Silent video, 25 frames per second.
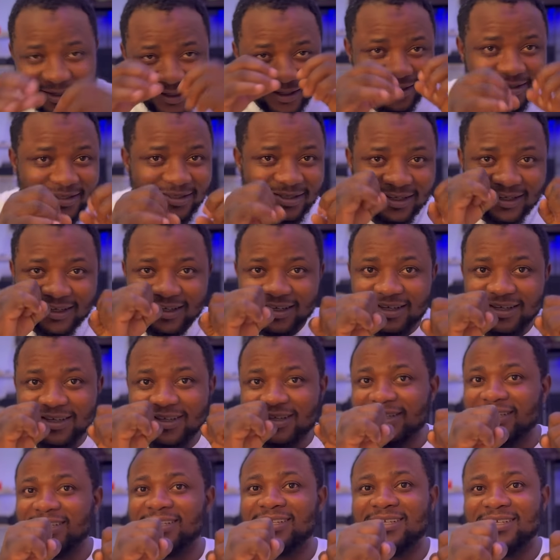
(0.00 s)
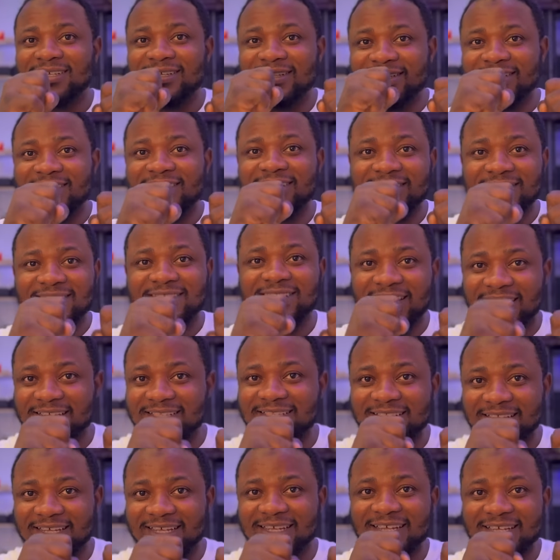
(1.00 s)
You see, this
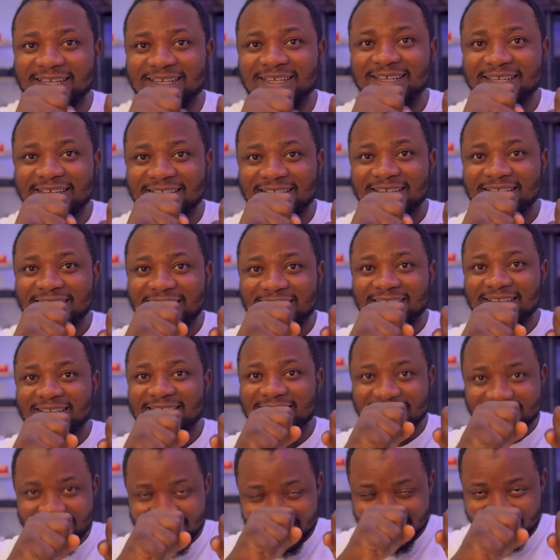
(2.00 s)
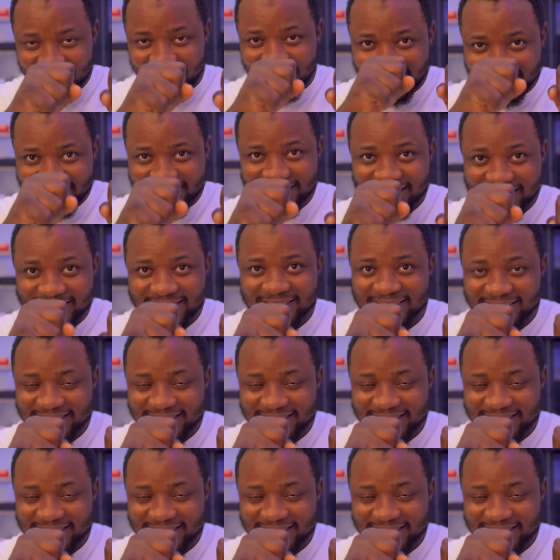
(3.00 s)
hand there, this hand.